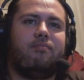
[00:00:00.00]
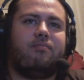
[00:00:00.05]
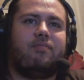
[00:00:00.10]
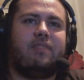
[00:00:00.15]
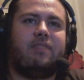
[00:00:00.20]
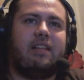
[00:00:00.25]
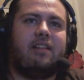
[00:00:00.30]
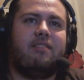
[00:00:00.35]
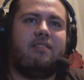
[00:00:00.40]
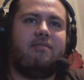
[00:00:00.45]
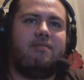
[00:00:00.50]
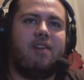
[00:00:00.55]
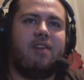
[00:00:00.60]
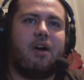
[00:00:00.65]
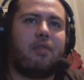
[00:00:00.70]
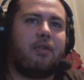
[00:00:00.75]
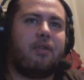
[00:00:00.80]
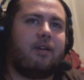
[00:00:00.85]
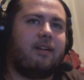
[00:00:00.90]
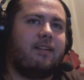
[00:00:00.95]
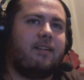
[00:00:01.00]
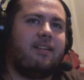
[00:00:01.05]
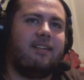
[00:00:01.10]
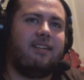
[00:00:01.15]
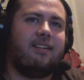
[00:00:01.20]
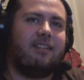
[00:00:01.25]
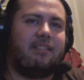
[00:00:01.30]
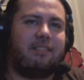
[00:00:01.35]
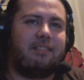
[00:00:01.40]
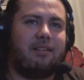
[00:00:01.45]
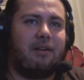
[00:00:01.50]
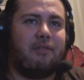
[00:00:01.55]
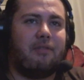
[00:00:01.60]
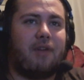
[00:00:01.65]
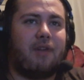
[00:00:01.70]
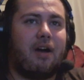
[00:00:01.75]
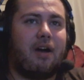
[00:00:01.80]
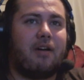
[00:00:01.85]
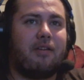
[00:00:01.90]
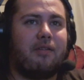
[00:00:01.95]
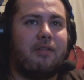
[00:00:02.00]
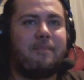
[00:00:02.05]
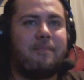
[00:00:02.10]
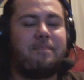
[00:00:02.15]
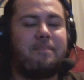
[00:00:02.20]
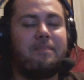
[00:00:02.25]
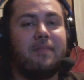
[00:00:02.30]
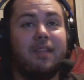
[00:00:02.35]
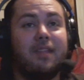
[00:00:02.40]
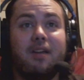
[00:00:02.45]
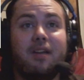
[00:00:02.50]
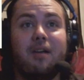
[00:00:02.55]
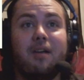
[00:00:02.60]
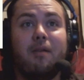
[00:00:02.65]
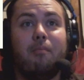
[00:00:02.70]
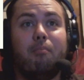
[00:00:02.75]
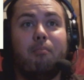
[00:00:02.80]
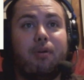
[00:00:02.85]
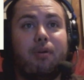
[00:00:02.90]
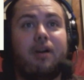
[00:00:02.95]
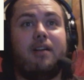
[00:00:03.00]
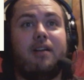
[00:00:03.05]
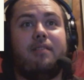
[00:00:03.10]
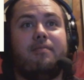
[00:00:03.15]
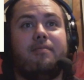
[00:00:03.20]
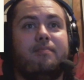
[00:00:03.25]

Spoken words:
did nothing of value, but